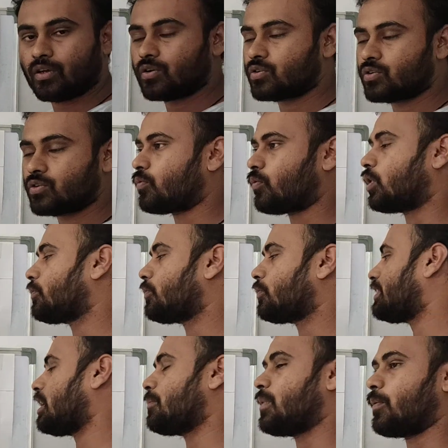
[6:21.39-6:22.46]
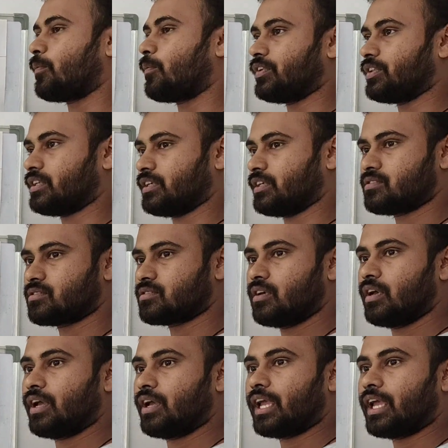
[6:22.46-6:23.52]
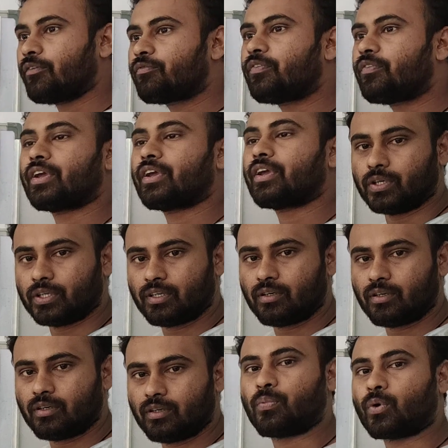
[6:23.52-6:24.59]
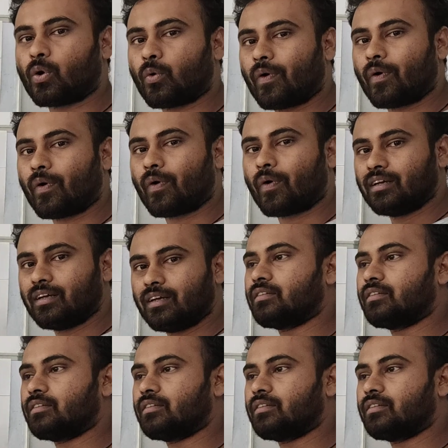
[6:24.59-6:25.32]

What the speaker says: So what we came up with is, if we could provide